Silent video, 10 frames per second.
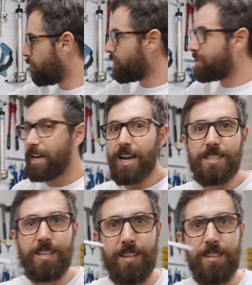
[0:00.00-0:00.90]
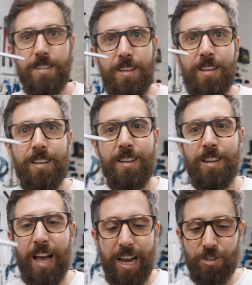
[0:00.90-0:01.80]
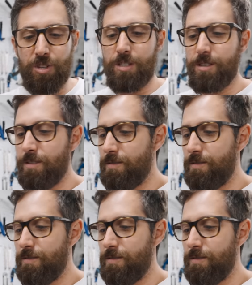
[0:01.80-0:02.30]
what size it is. I can just